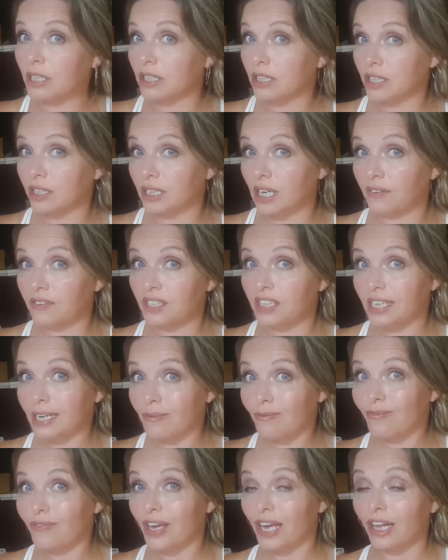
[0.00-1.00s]
it doesn't have the
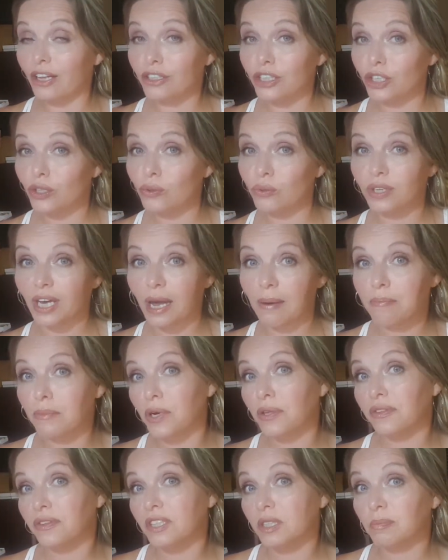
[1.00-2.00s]
same value that
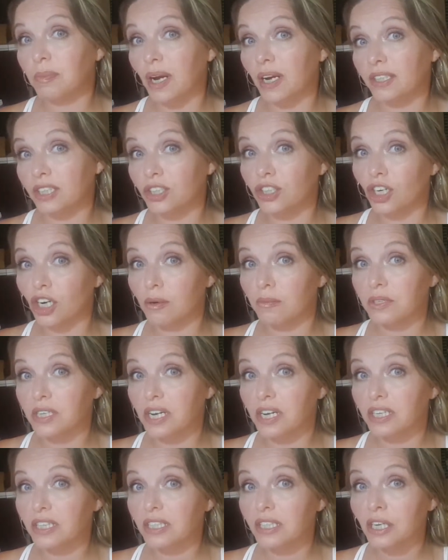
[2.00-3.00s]
month as BoxyCharm
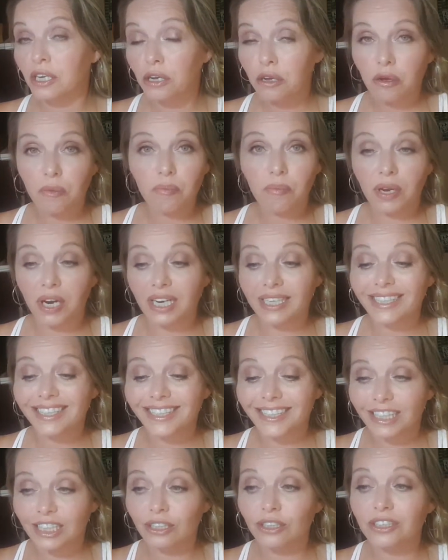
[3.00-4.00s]
does, but I
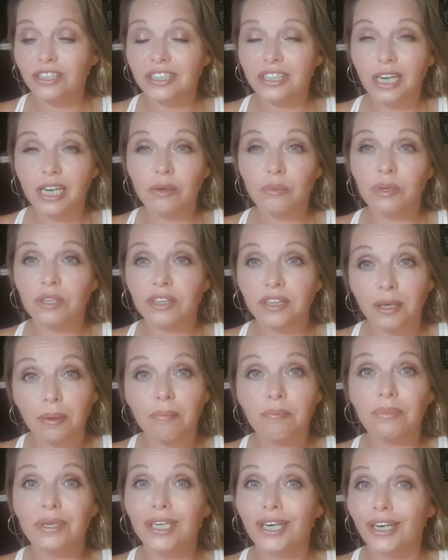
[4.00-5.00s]
still stay with
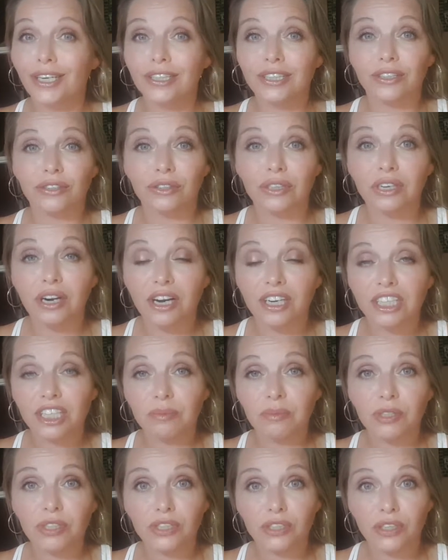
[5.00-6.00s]
them because their
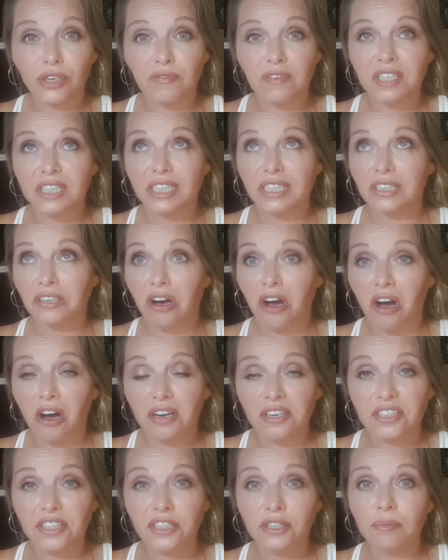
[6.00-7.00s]
customer service is
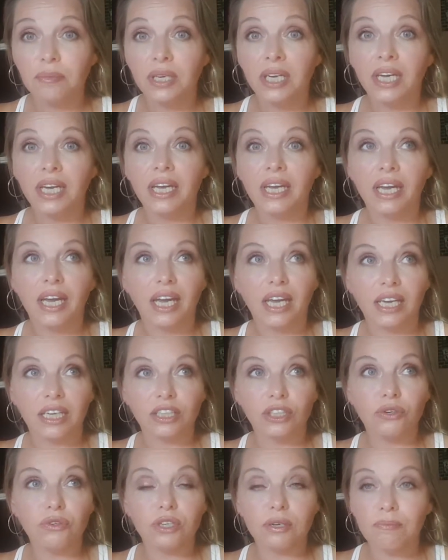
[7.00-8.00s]
awesome
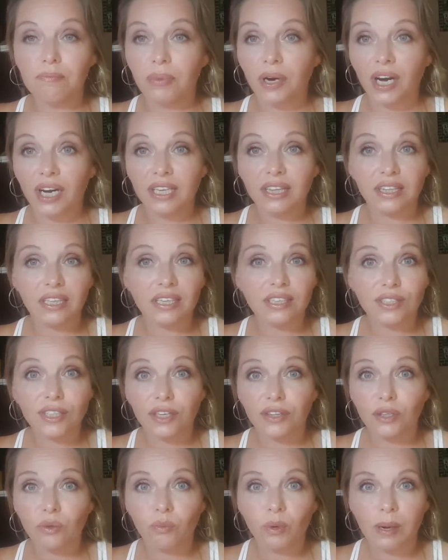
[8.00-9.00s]
and you can buy things
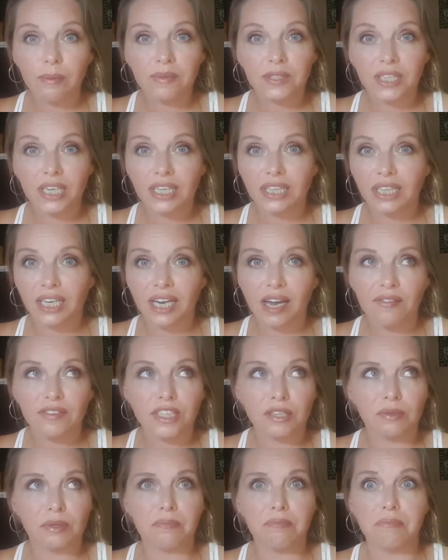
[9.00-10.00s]
on their website. They have
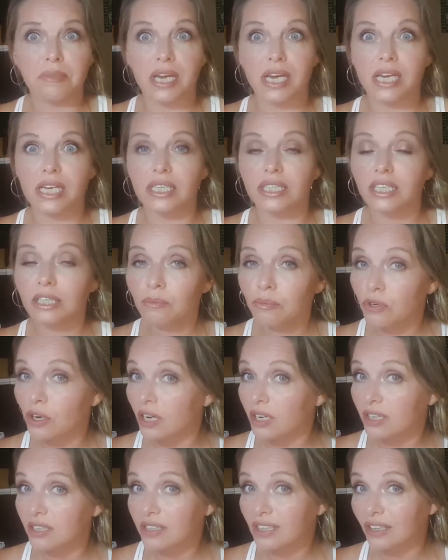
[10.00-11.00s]
some amazing
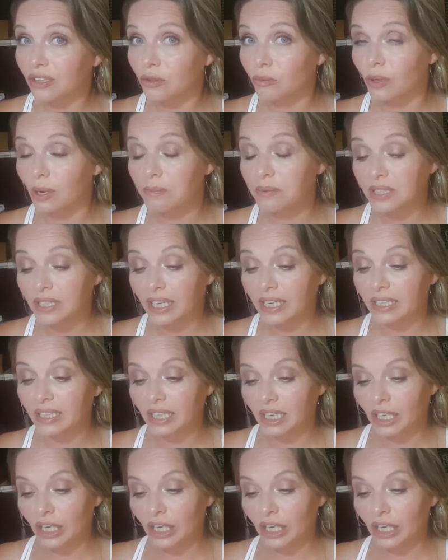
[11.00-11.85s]
products on their website.